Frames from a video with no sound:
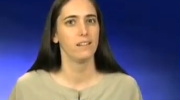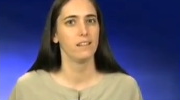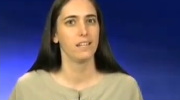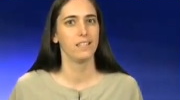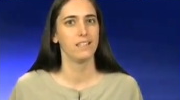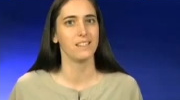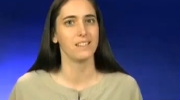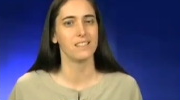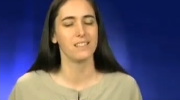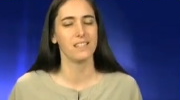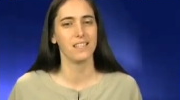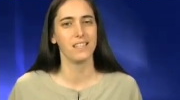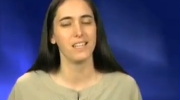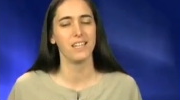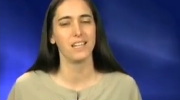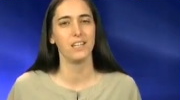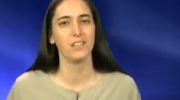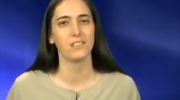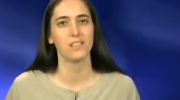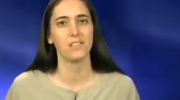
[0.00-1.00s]
and the city
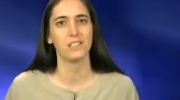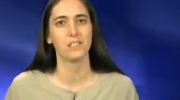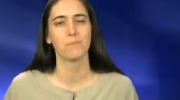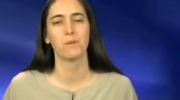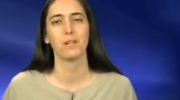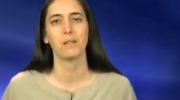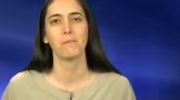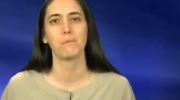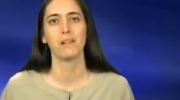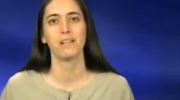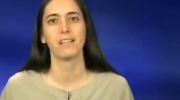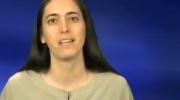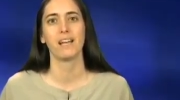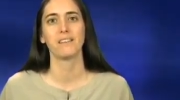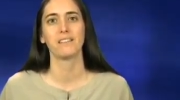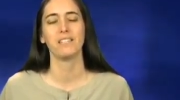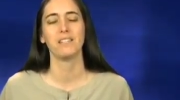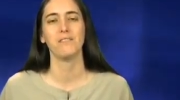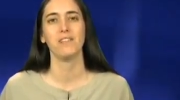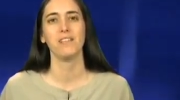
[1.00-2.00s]
hosted spring break
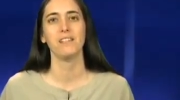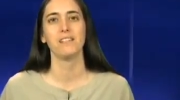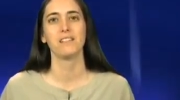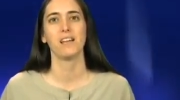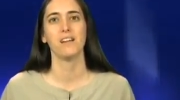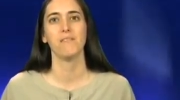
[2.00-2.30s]
activities